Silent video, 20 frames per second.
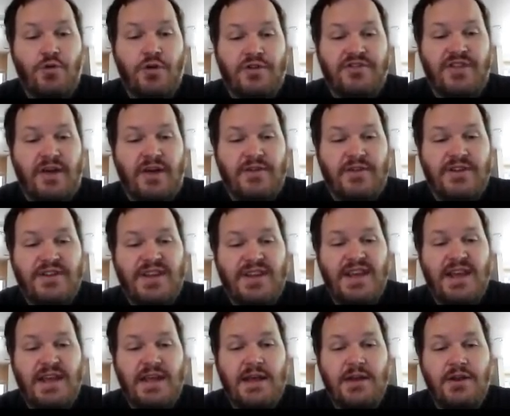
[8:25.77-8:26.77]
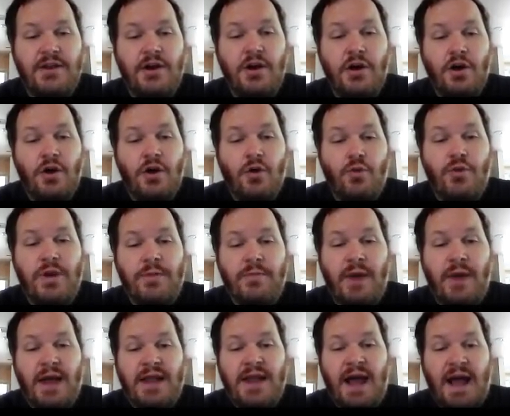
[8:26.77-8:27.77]
17, we
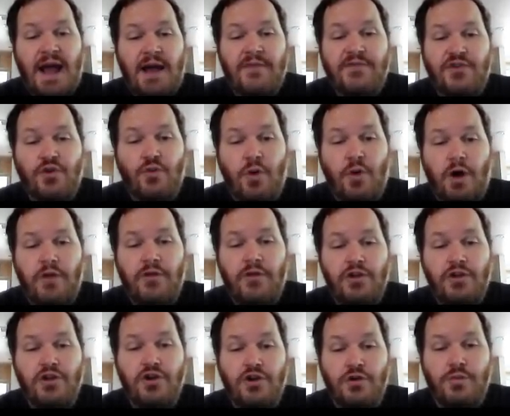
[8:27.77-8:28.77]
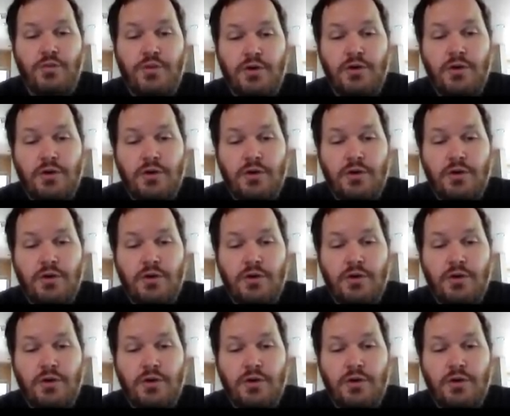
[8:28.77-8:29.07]
might have to run the loop.